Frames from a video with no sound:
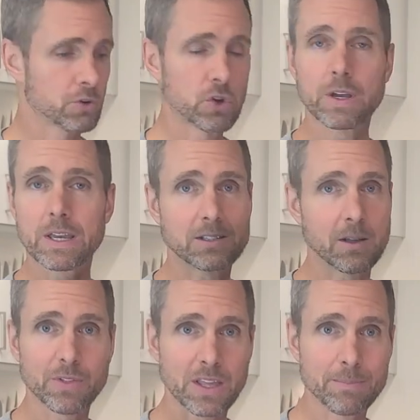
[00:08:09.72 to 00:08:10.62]
cooking
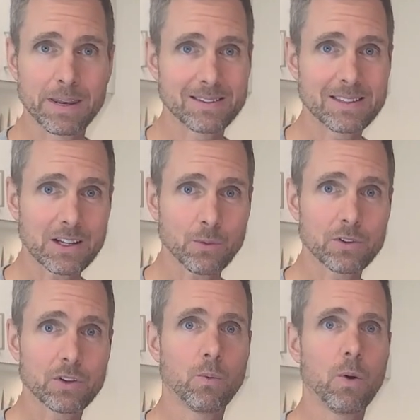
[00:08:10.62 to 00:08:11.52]
something a bit acidic
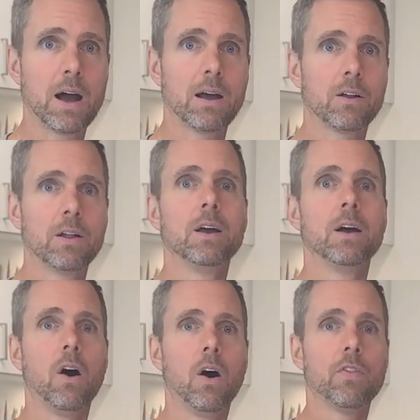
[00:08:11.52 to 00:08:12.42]
once in a while.